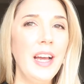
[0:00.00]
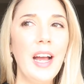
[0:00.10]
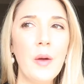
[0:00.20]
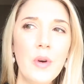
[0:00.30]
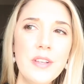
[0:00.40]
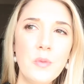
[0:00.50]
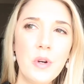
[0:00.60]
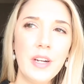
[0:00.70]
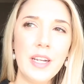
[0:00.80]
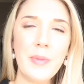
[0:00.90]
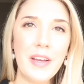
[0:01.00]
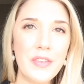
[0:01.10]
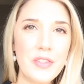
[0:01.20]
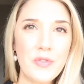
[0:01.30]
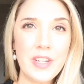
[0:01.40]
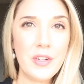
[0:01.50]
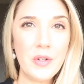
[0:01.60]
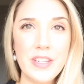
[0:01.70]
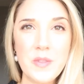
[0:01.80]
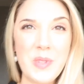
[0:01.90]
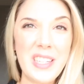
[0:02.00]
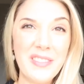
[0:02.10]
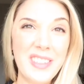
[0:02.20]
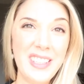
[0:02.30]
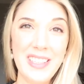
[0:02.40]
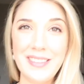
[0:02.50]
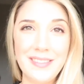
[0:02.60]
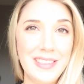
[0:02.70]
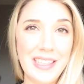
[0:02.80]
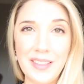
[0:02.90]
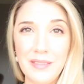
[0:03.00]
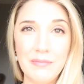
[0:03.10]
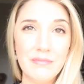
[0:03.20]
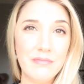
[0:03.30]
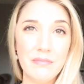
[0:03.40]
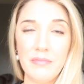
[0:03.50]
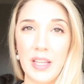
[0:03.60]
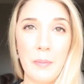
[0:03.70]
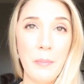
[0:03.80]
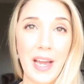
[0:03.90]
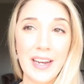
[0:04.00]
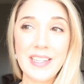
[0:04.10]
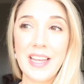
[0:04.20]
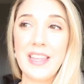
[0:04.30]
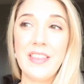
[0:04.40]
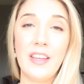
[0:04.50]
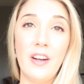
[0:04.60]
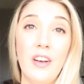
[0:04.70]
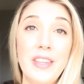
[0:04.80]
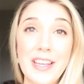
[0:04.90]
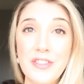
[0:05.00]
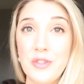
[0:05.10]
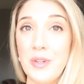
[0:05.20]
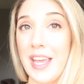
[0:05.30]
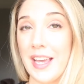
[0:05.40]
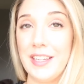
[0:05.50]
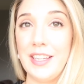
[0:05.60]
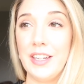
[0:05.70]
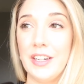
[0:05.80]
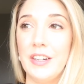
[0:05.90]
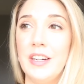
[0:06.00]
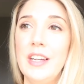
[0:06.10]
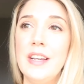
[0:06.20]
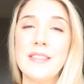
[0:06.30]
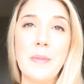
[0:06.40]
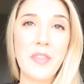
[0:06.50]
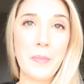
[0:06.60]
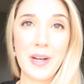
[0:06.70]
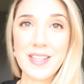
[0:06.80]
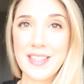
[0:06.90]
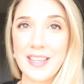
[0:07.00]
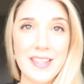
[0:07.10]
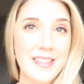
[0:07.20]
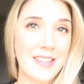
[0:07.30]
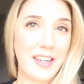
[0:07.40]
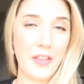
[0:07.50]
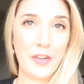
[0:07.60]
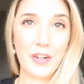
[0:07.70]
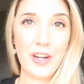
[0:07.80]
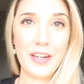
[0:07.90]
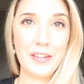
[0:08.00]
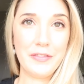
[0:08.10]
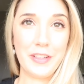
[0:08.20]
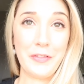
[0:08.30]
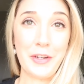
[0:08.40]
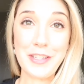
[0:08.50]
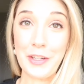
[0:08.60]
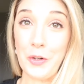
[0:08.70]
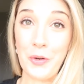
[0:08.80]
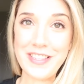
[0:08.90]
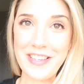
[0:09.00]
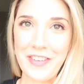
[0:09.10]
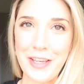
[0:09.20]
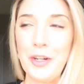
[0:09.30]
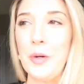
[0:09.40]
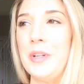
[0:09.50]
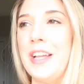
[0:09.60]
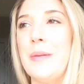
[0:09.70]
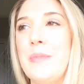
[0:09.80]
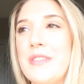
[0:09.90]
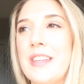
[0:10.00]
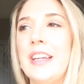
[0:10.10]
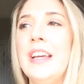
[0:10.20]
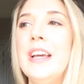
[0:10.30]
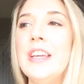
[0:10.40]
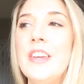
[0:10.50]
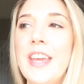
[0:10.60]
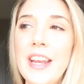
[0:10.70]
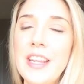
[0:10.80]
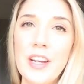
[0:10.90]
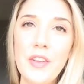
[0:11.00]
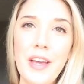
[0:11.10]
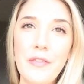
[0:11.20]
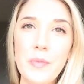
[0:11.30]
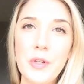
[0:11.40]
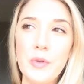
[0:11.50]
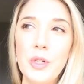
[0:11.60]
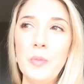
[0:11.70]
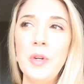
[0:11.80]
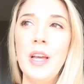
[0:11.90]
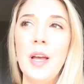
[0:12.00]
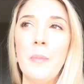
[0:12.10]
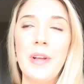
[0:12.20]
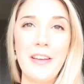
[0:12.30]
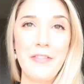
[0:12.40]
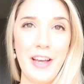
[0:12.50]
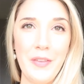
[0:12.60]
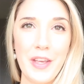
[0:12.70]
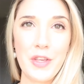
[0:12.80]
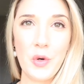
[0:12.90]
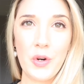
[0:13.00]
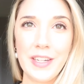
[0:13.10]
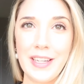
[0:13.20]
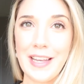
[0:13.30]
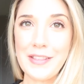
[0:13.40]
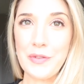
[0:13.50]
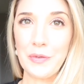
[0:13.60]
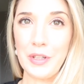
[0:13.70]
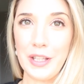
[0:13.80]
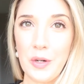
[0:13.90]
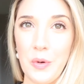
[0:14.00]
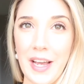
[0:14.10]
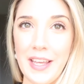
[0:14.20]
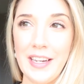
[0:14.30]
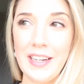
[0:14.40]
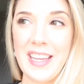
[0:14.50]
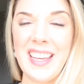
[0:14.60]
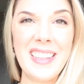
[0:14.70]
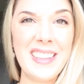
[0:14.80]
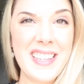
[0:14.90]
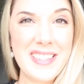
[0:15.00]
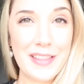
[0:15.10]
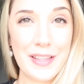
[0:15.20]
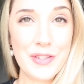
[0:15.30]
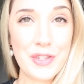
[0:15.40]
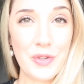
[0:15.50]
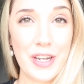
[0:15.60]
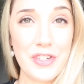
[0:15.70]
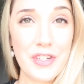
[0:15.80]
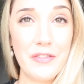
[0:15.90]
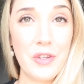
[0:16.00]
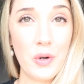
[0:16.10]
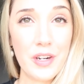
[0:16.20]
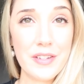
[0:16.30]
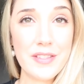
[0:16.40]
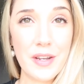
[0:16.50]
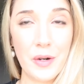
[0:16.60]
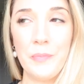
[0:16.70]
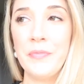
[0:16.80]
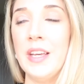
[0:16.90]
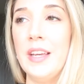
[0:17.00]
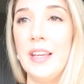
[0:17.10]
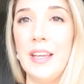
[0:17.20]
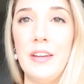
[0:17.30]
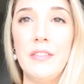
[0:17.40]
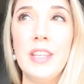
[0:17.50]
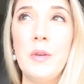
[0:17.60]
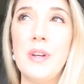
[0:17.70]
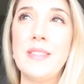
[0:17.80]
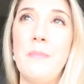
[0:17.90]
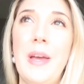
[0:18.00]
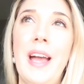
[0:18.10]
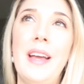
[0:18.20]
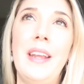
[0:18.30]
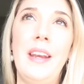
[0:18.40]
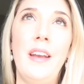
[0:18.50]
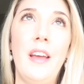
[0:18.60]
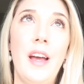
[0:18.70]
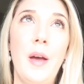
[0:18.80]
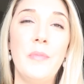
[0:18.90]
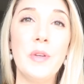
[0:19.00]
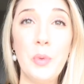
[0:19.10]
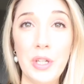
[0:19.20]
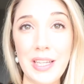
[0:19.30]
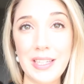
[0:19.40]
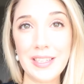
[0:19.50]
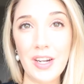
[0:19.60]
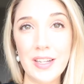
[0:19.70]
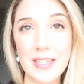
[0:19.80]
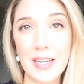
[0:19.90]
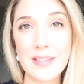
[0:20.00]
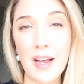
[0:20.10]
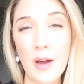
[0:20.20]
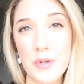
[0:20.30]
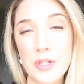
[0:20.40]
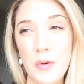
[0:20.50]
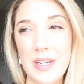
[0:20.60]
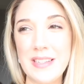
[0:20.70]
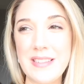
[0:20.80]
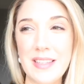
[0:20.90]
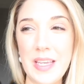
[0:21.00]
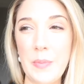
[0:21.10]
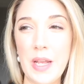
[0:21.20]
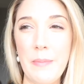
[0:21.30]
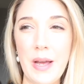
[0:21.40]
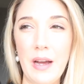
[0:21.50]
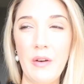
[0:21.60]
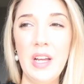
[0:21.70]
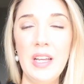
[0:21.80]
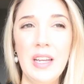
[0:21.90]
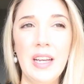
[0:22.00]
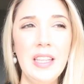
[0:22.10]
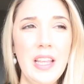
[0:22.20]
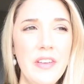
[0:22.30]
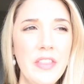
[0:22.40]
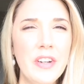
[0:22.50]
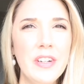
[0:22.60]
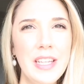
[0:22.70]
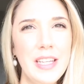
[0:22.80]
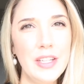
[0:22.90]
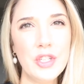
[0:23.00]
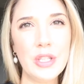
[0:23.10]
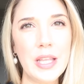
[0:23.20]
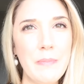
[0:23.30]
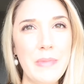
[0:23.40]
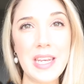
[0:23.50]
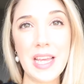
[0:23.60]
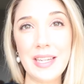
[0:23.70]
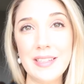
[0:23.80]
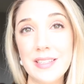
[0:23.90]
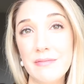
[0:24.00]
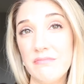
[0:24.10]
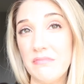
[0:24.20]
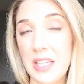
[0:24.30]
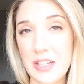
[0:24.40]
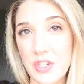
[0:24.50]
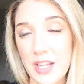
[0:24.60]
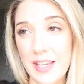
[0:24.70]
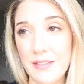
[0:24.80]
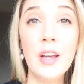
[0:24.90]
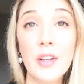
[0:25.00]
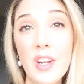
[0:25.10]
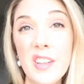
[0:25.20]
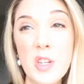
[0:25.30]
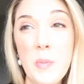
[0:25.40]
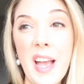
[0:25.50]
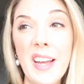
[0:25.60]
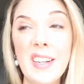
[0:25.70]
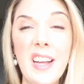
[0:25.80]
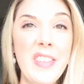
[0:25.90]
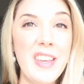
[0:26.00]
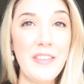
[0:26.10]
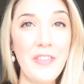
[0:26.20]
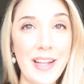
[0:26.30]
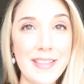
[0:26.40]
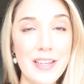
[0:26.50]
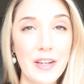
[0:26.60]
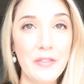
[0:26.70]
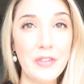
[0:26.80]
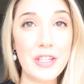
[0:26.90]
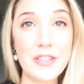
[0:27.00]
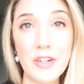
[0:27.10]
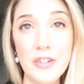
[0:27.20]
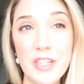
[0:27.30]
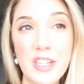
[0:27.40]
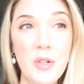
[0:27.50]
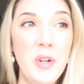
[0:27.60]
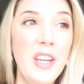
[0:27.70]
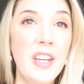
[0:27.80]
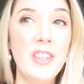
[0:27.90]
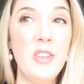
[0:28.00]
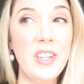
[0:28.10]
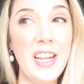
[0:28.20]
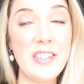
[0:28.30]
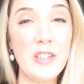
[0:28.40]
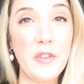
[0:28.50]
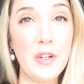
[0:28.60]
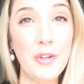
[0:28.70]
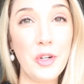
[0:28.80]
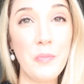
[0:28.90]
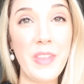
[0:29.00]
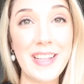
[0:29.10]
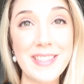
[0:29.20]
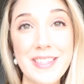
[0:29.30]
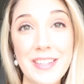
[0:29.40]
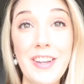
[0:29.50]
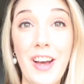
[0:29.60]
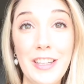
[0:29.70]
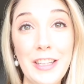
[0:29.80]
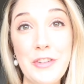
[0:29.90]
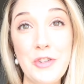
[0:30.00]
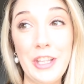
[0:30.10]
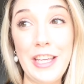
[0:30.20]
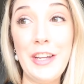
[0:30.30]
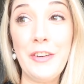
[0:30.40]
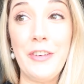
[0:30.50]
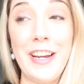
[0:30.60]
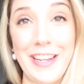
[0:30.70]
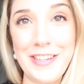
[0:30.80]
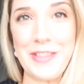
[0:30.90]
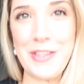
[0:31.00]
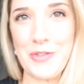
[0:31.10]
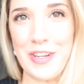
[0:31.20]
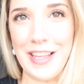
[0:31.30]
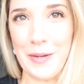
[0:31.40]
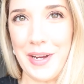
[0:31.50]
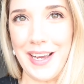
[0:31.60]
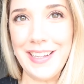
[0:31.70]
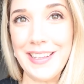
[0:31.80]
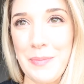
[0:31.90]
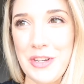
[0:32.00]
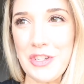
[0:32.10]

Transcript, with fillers: I was worried about the street noise, but it really didn't impact anything at all. Yes, you can hear some of the buses and other kind of, if there's like a noisy vehicle playing music, you can hear that from the room, but I found that York gets really quiet at night, at least this stretch of York, so it really wasn't bad. And um, to put it into context, I was going to sleep at about eleven thirty to like midnight each night. Not too bad, and I think if that's of concern to you, you can ask for a room that's not literally right next to the street like mine. Let me